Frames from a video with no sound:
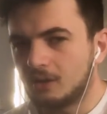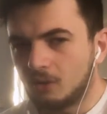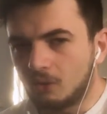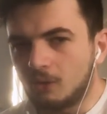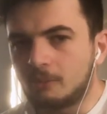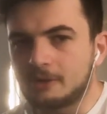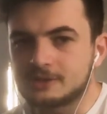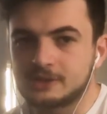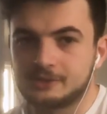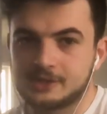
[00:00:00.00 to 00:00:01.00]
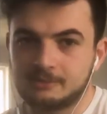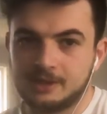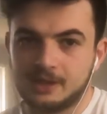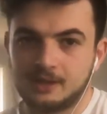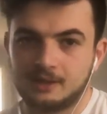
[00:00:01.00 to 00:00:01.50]
almost losing
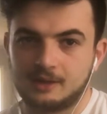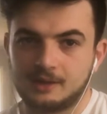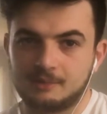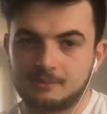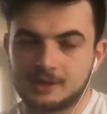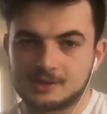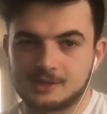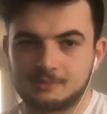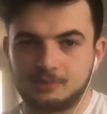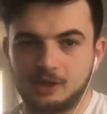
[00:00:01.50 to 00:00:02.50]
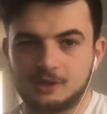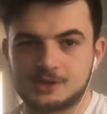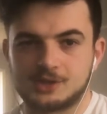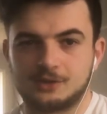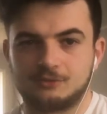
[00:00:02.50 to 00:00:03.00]
me because of the plot
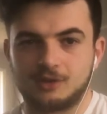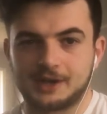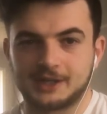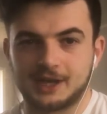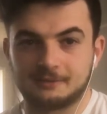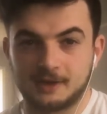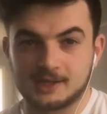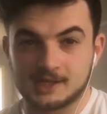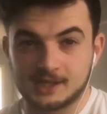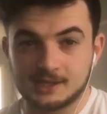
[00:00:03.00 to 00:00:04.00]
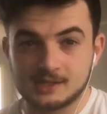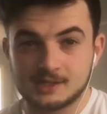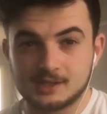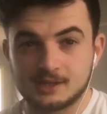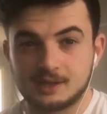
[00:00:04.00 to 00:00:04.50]
sort of running out of ideas.
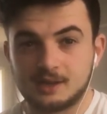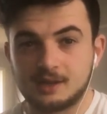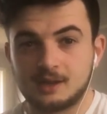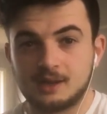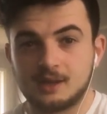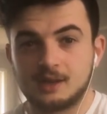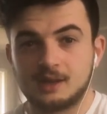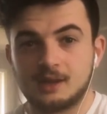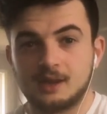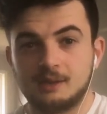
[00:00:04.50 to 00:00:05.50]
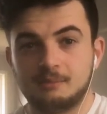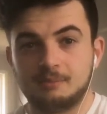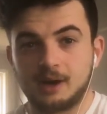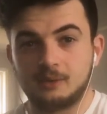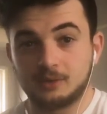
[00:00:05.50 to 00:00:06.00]

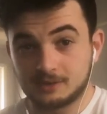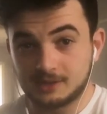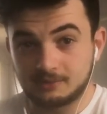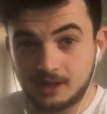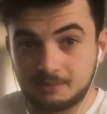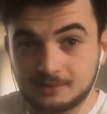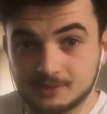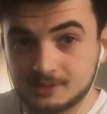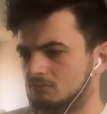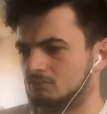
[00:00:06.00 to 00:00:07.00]
But we'll see what happens.